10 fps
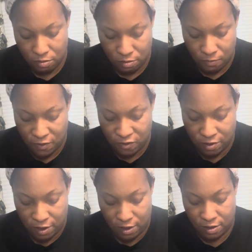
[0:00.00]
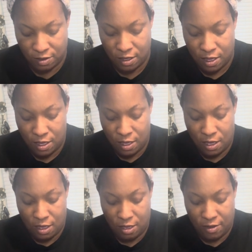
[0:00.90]
which sucks.
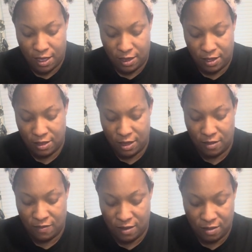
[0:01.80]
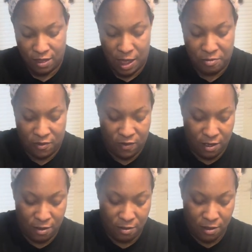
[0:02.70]
Okay, let's get into this lobster
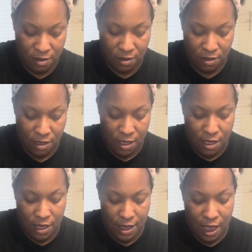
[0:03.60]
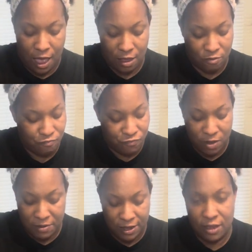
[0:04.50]
tail. And I
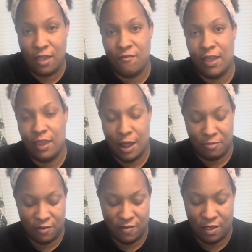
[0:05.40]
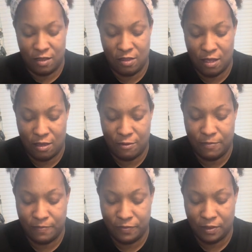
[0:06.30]
typically love their lobster tail, so
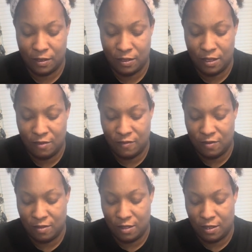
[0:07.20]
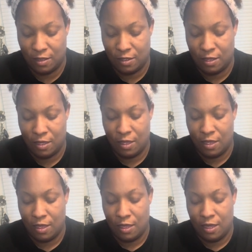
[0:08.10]
let's see.
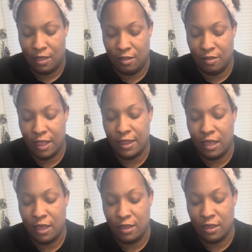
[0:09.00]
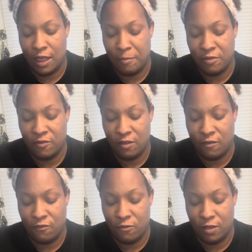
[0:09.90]
It looks like they cut the lobster tail
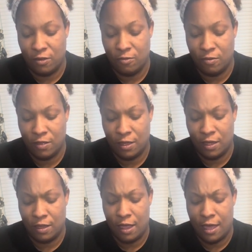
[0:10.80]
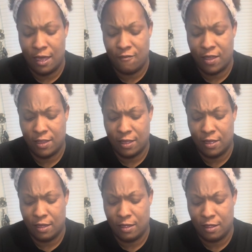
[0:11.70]
for you in half, I think.